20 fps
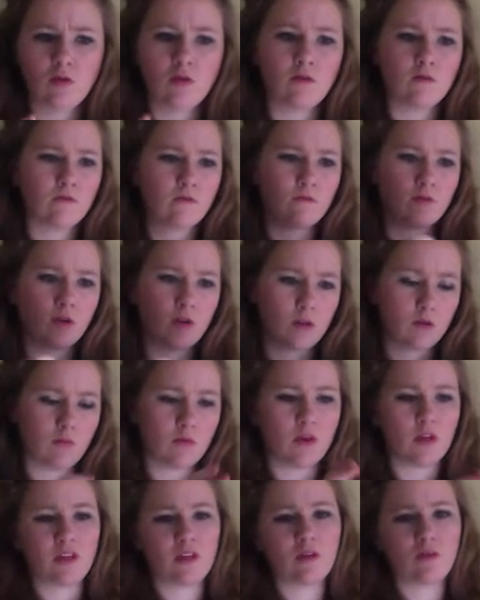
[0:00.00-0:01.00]
That will
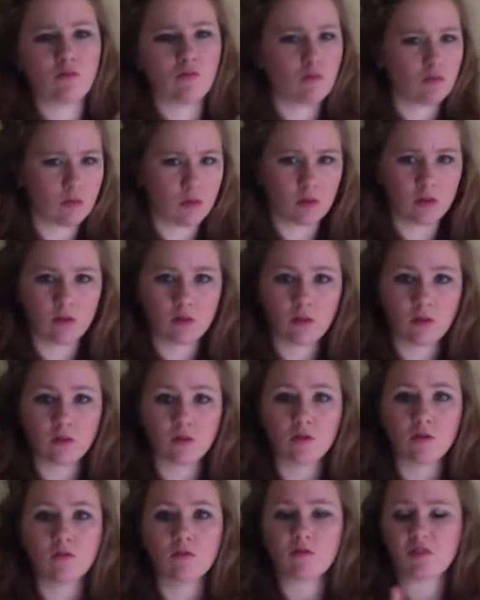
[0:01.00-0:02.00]
change in a couple of
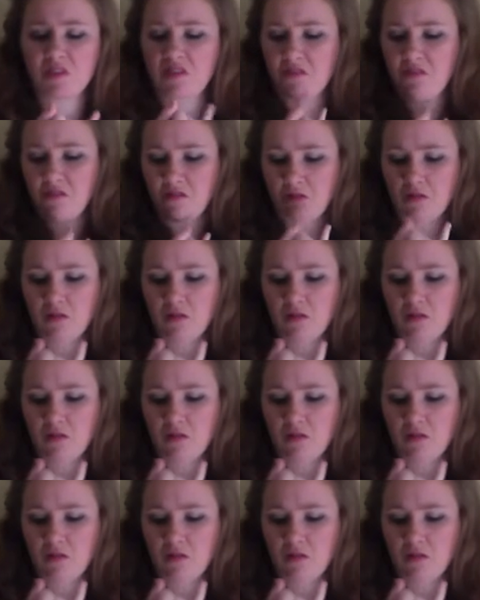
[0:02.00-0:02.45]
years, however.